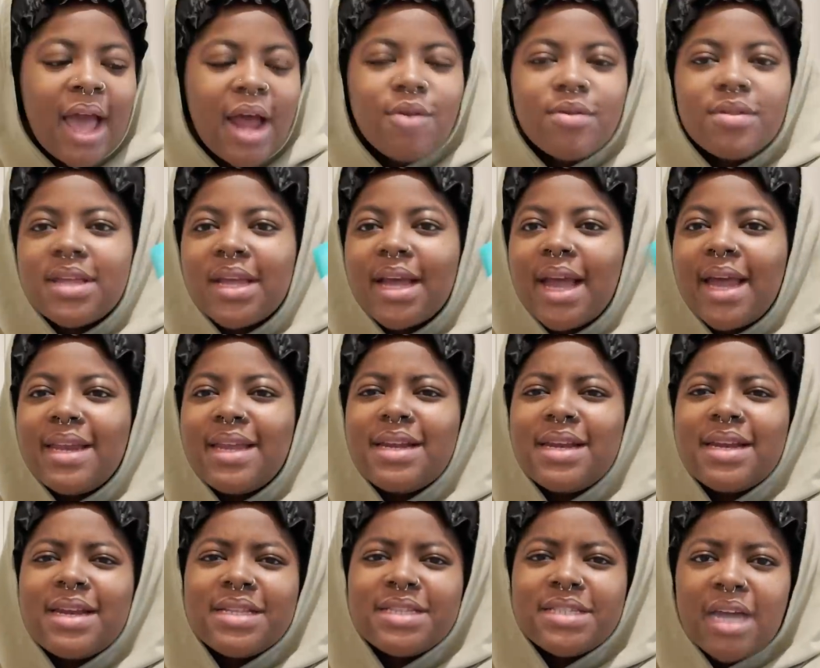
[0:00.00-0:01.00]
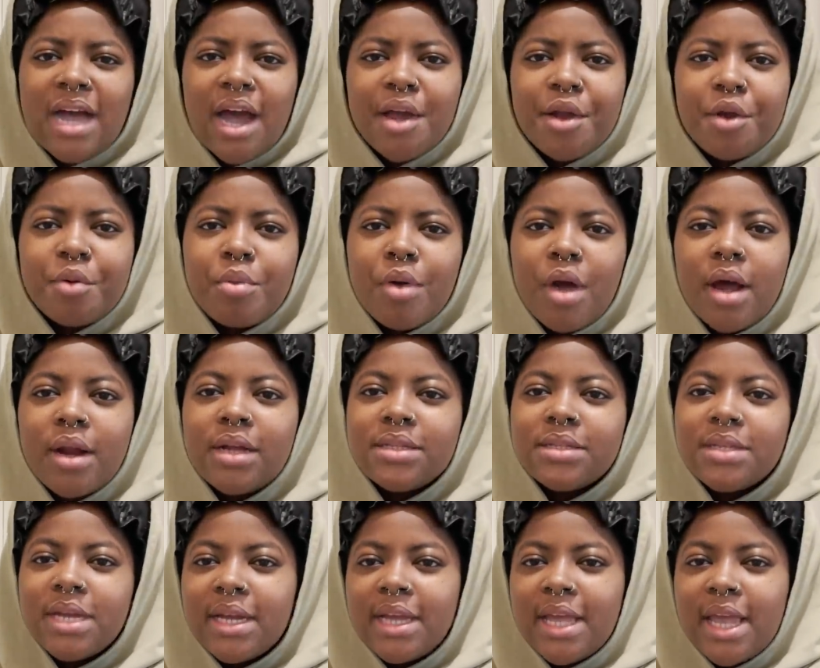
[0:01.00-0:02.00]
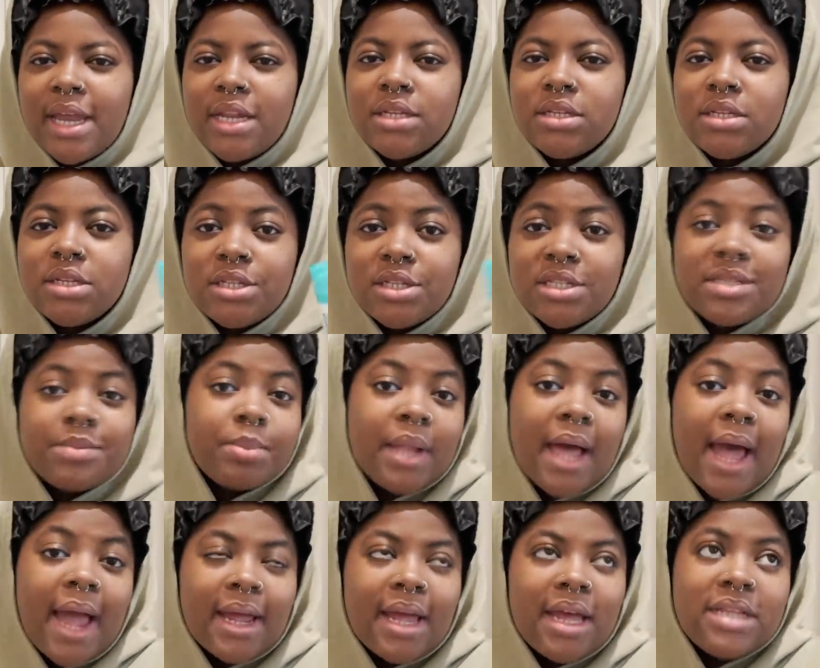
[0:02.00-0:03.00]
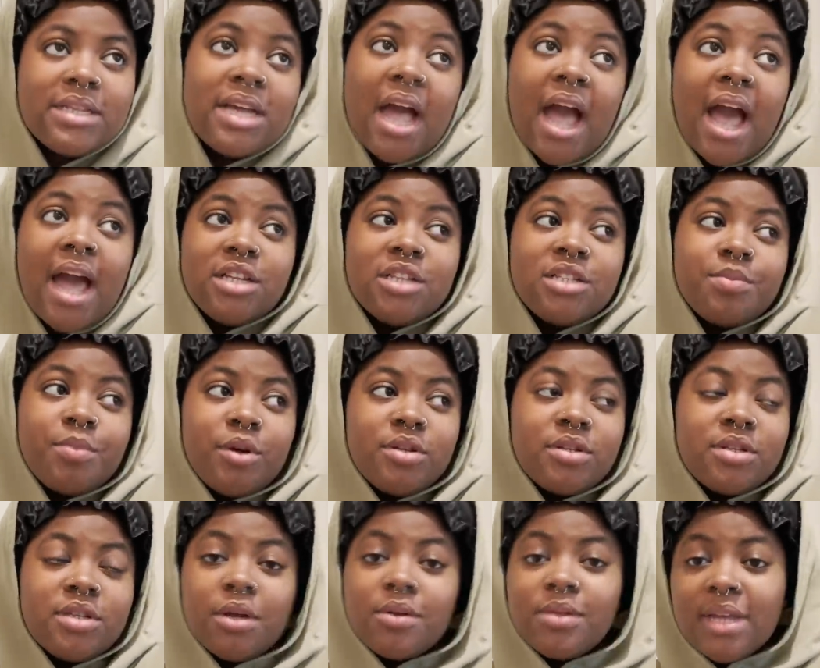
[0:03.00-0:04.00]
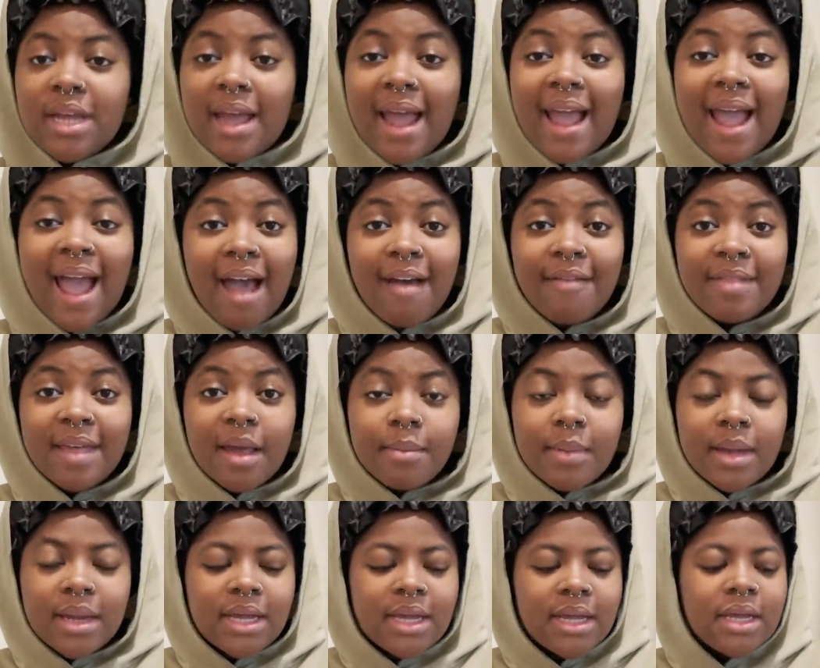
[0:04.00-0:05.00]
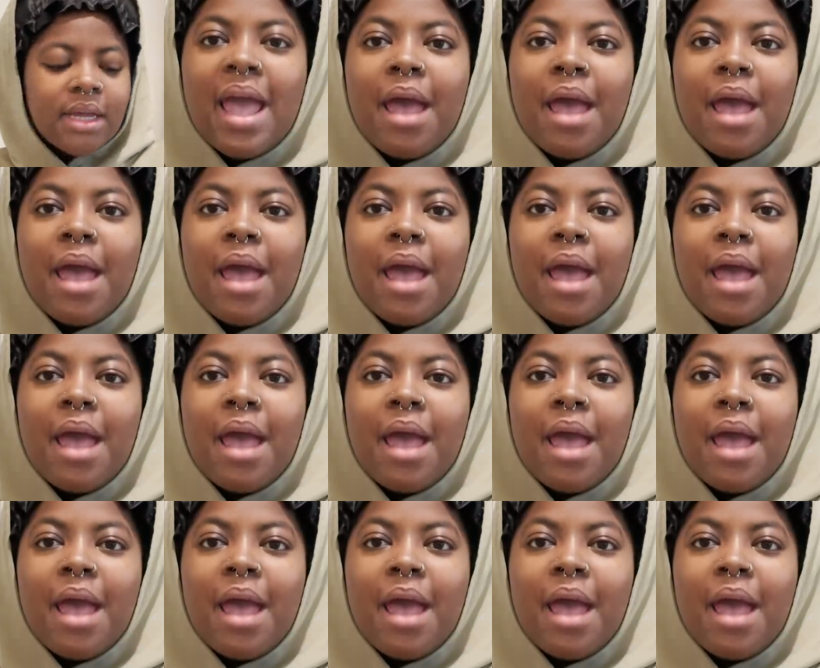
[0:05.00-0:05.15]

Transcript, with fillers: I don't think I need an entire product dedicated to just blackheads. Like I just personally don't think I have that many.